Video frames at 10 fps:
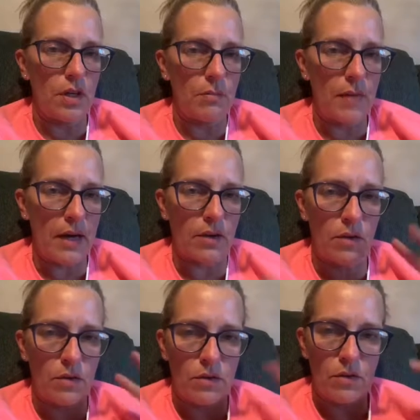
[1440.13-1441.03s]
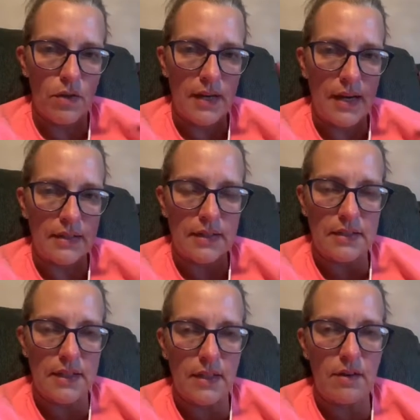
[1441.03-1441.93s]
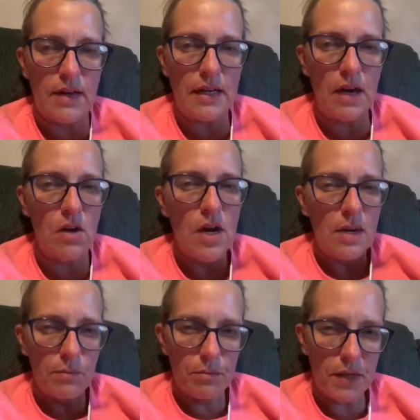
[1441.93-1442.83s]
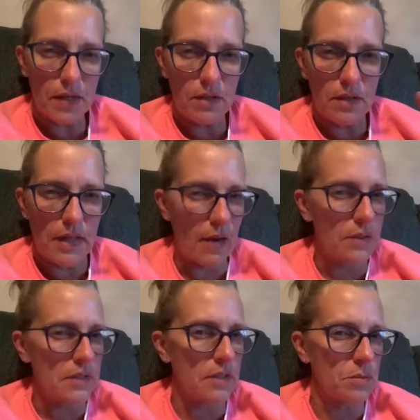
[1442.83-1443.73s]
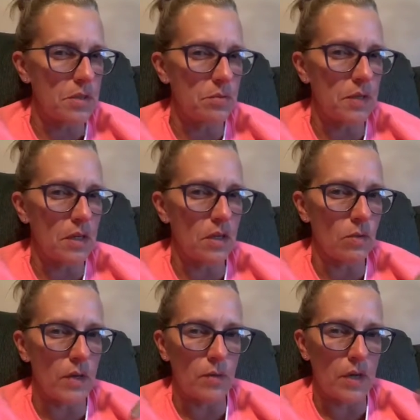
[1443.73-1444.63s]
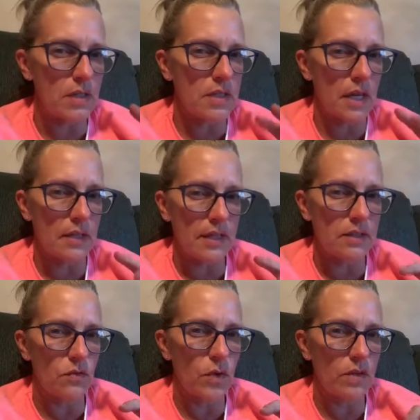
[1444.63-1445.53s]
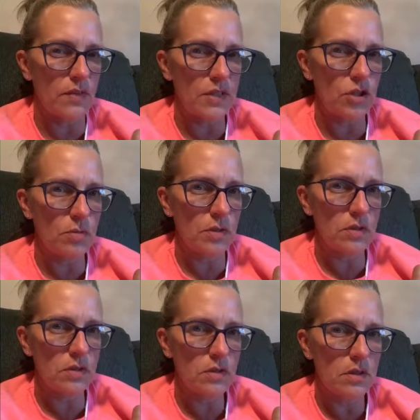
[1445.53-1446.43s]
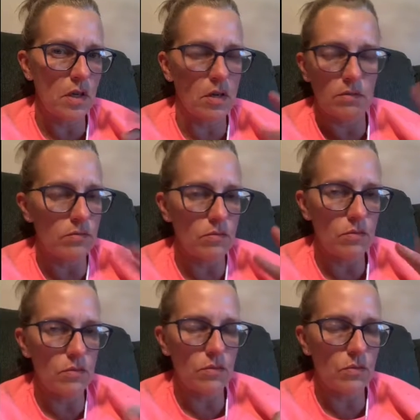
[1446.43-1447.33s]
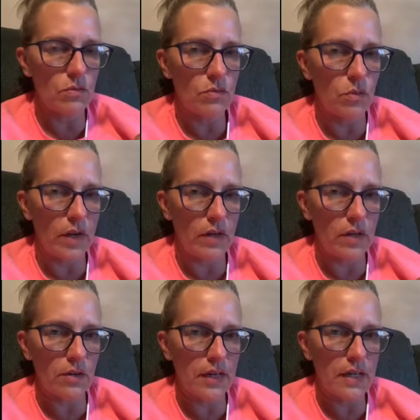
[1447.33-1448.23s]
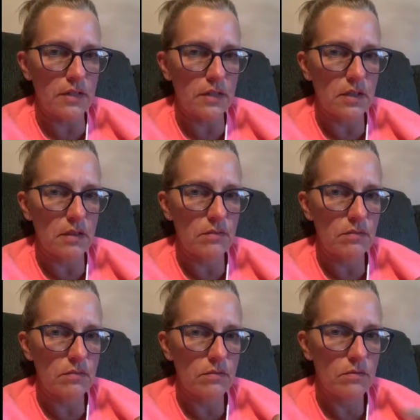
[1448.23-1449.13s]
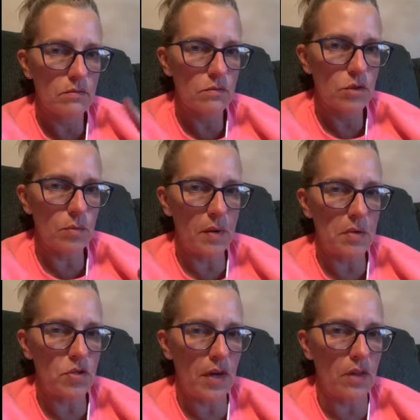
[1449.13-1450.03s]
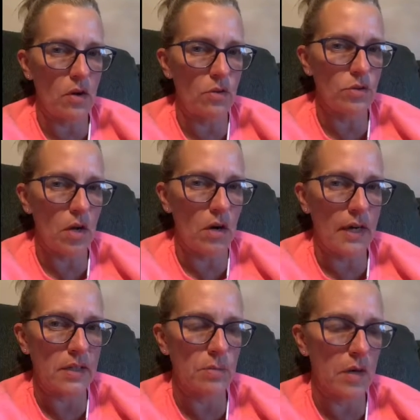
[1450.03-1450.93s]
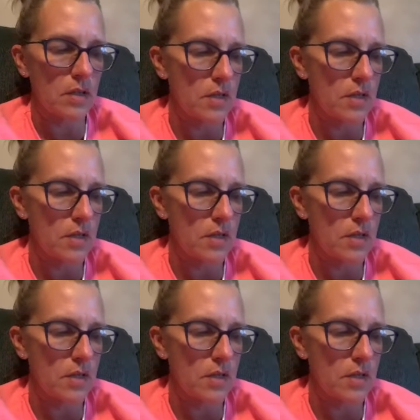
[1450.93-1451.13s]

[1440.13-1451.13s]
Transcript: macro content on that right now, but that one seems to be a good one where it's not lots of weird vegetables or weird ingredients. So maybe try those RX bars.